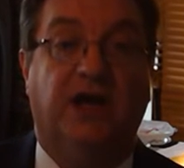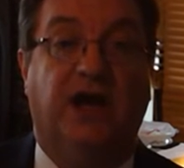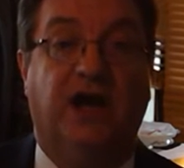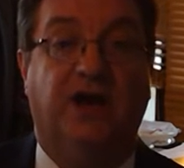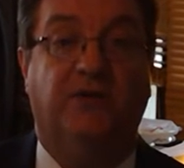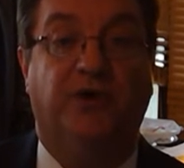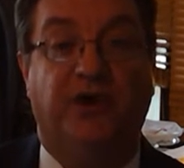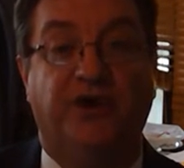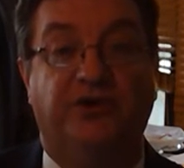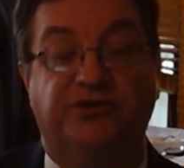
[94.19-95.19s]
Uh, well,
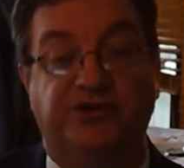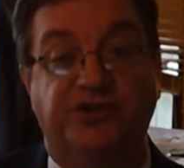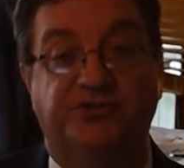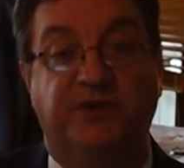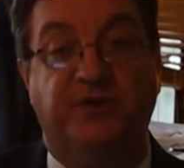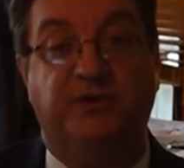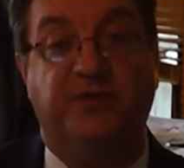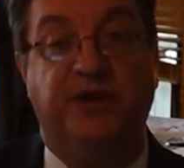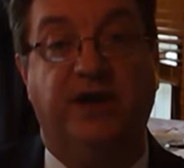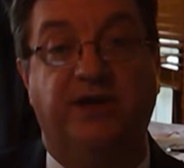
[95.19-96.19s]
under, excuse me, it will
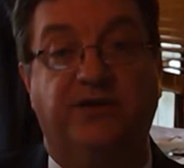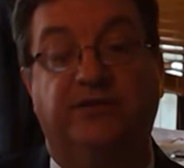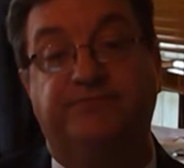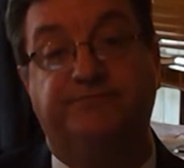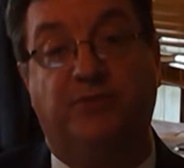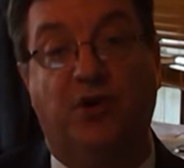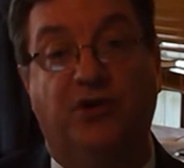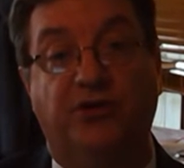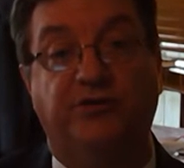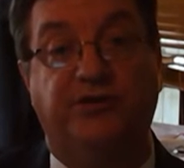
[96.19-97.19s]
be under
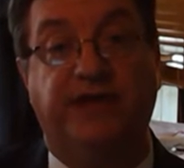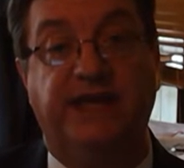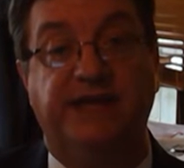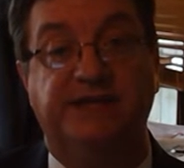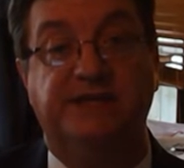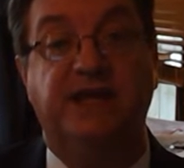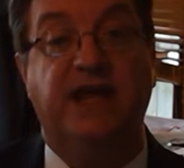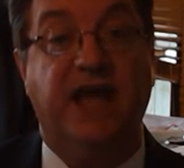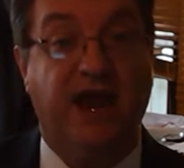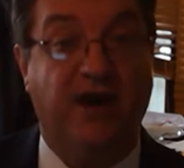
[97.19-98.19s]
Martin Luther King's
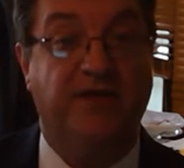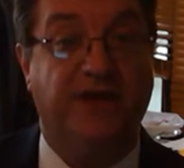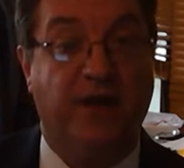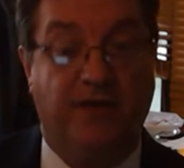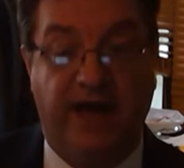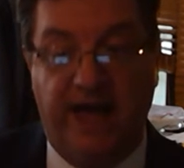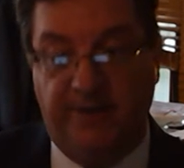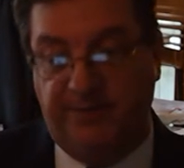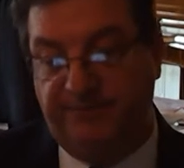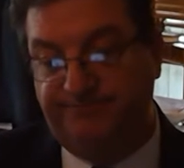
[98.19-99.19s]
era that will
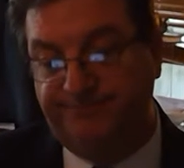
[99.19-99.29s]
happen.